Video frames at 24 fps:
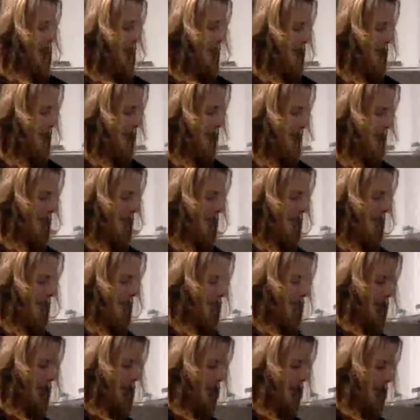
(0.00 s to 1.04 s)
half of this
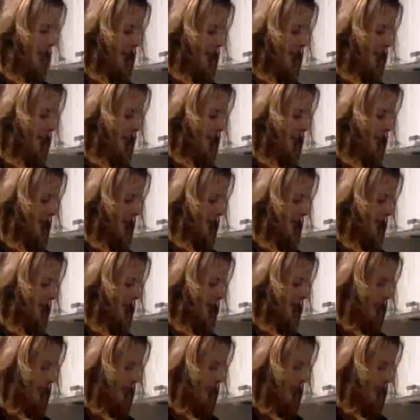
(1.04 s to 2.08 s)
banana on this
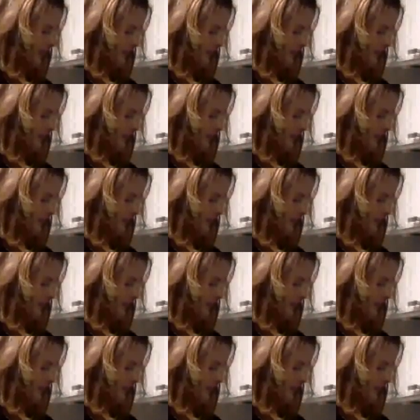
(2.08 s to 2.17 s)
side.